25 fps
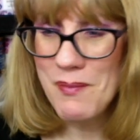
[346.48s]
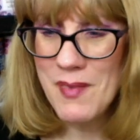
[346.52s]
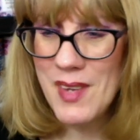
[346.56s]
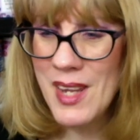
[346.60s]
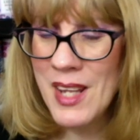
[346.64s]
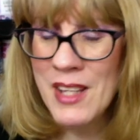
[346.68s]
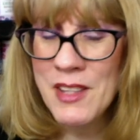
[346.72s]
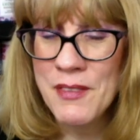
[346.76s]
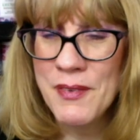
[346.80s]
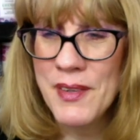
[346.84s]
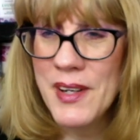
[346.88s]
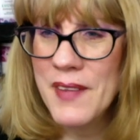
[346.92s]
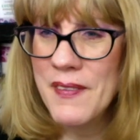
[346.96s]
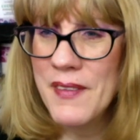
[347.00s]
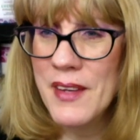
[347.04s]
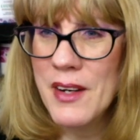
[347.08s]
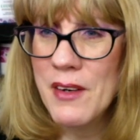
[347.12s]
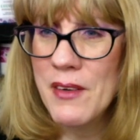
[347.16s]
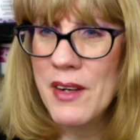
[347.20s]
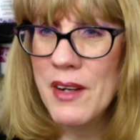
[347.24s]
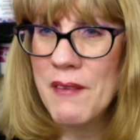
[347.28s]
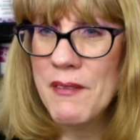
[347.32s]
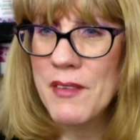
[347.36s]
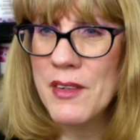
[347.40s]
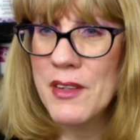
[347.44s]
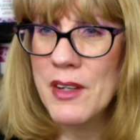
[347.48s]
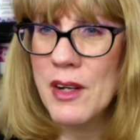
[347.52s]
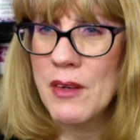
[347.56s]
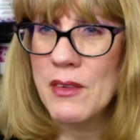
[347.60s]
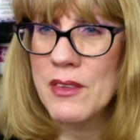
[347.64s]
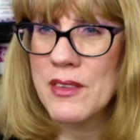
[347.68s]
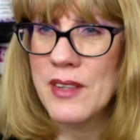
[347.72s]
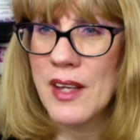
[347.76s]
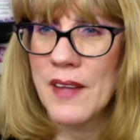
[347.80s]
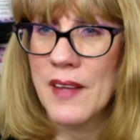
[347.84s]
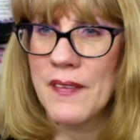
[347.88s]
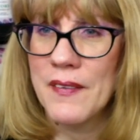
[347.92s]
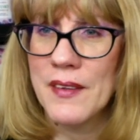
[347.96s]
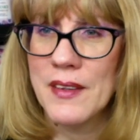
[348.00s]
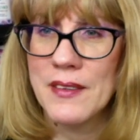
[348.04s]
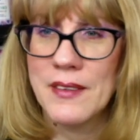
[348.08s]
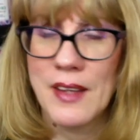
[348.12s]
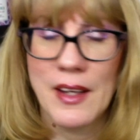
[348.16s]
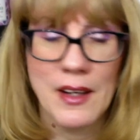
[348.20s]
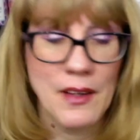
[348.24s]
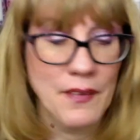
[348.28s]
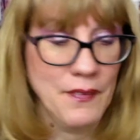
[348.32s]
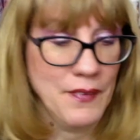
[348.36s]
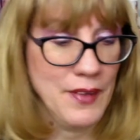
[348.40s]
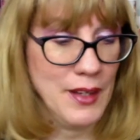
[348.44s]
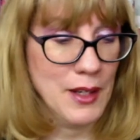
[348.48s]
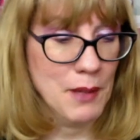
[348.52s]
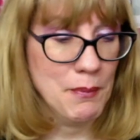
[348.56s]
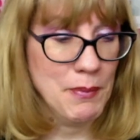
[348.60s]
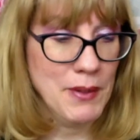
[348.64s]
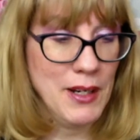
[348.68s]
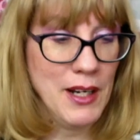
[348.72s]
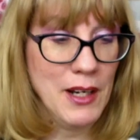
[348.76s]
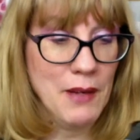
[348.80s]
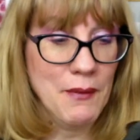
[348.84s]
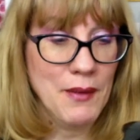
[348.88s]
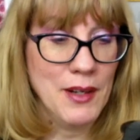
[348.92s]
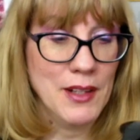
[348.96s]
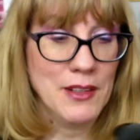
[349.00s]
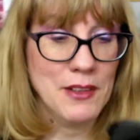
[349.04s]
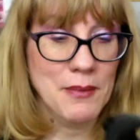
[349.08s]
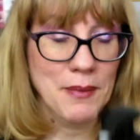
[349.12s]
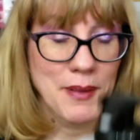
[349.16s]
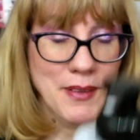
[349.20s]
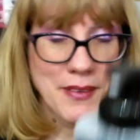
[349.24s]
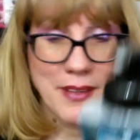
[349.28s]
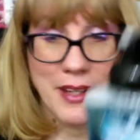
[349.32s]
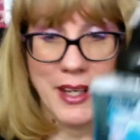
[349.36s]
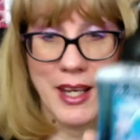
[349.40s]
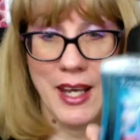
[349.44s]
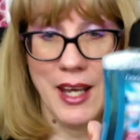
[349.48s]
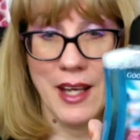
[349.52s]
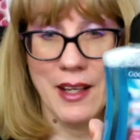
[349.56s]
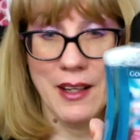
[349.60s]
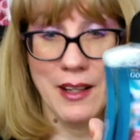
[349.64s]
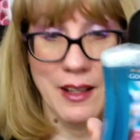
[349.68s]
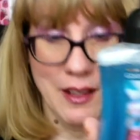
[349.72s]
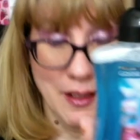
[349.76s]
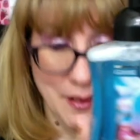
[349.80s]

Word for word: It's funny, they don't have the notes on these, I don't think. But anyway, it smells like candy.